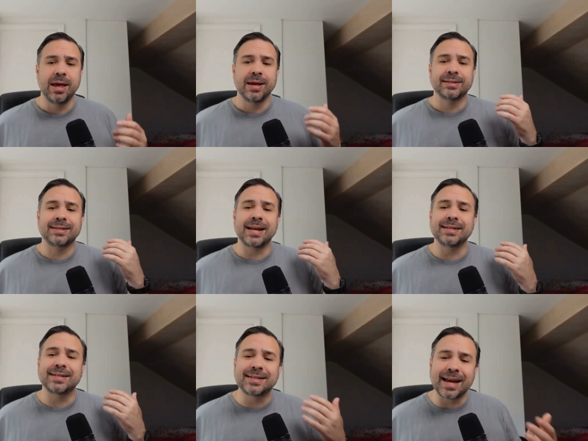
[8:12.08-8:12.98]

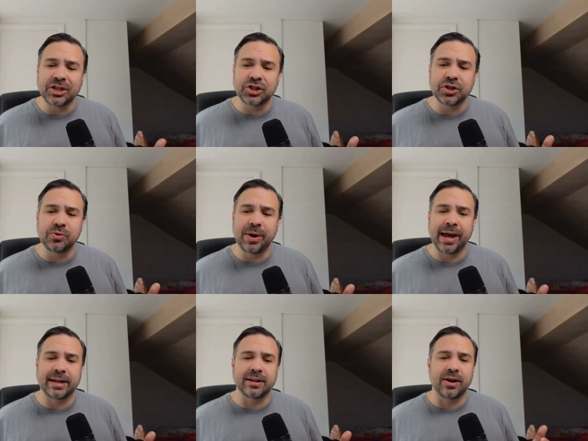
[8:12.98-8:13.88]
Sensational
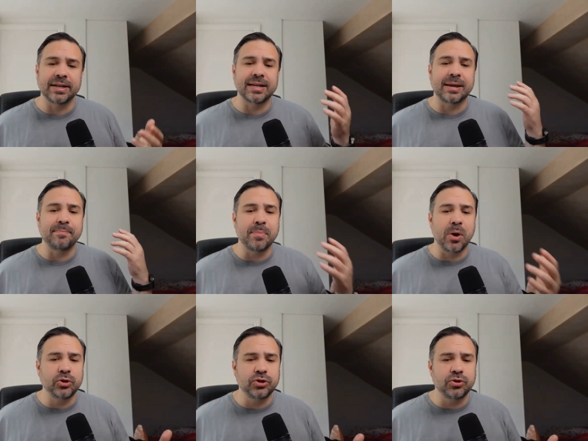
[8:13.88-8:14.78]
headlines,
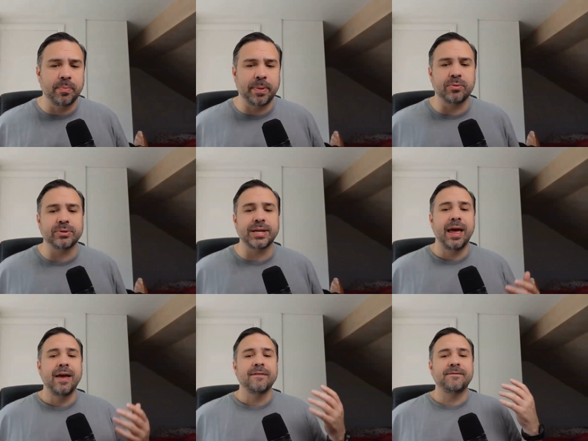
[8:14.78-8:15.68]
emotional appeals,
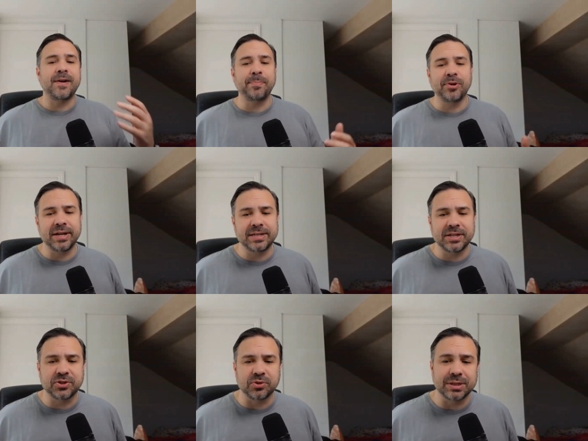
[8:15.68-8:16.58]

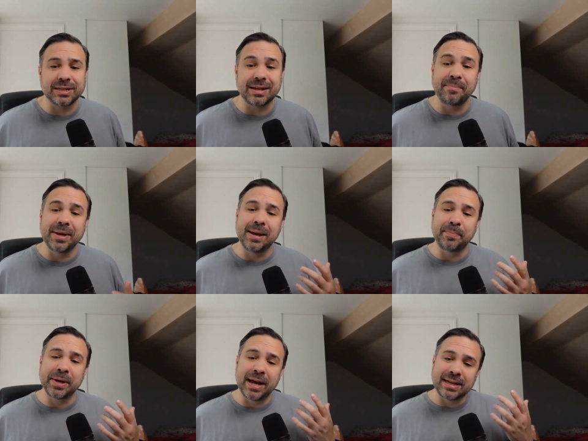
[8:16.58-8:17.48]
fabricated sources, and
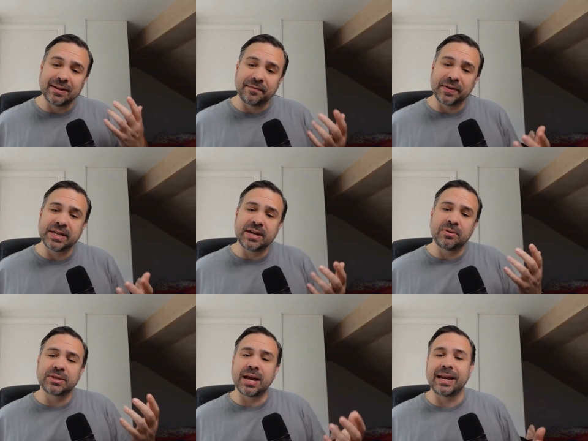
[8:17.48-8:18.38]
manipulated
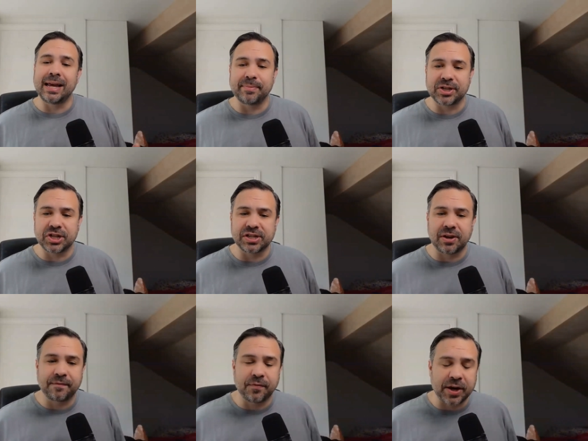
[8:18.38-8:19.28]
videos and images
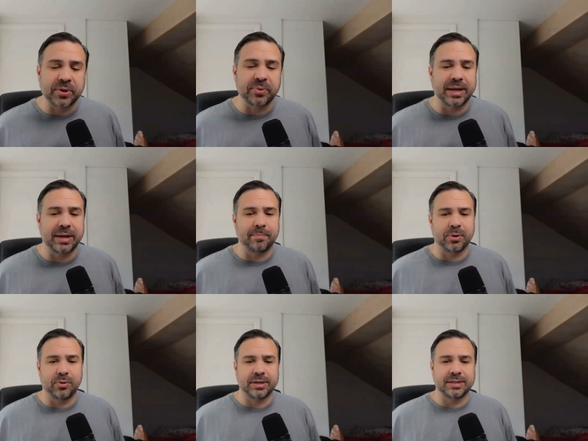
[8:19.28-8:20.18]
are frequently
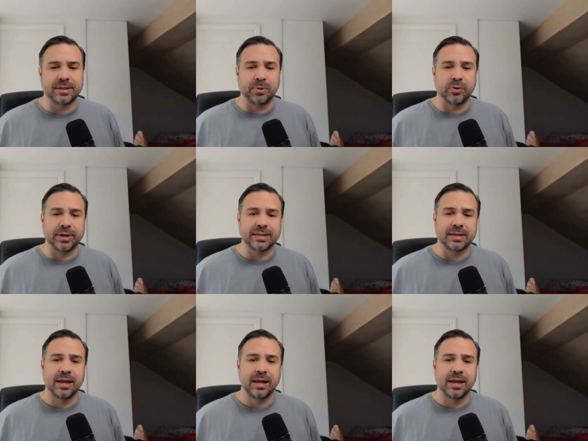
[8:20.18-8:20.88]
employed, deployed.